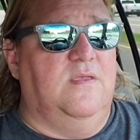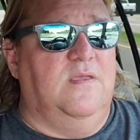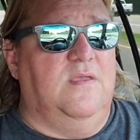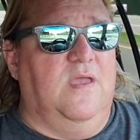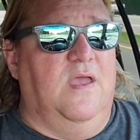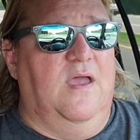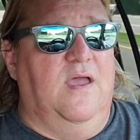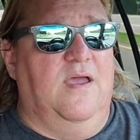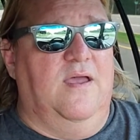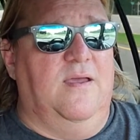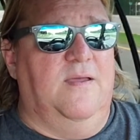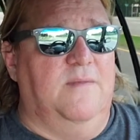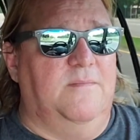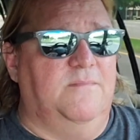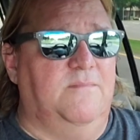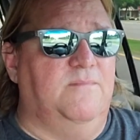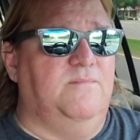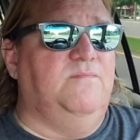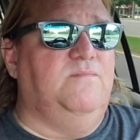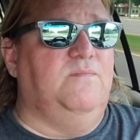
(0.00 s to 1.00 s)
uh,
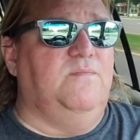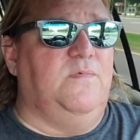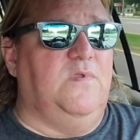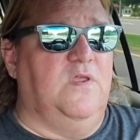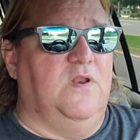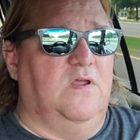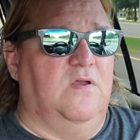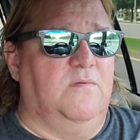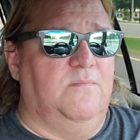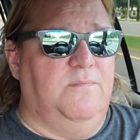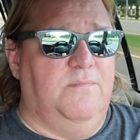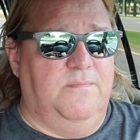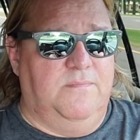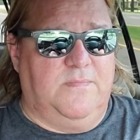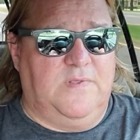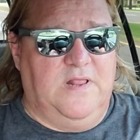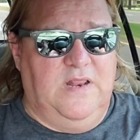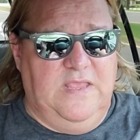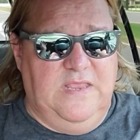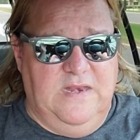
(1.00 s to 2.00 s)
you know,
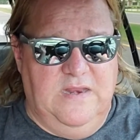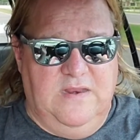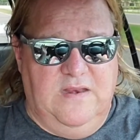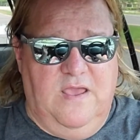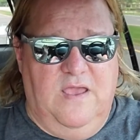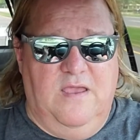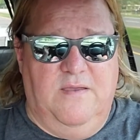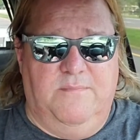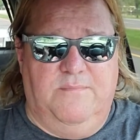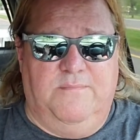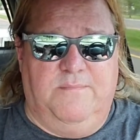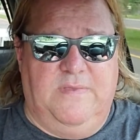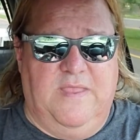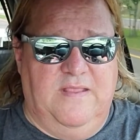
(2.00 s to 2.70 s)
cleaning up,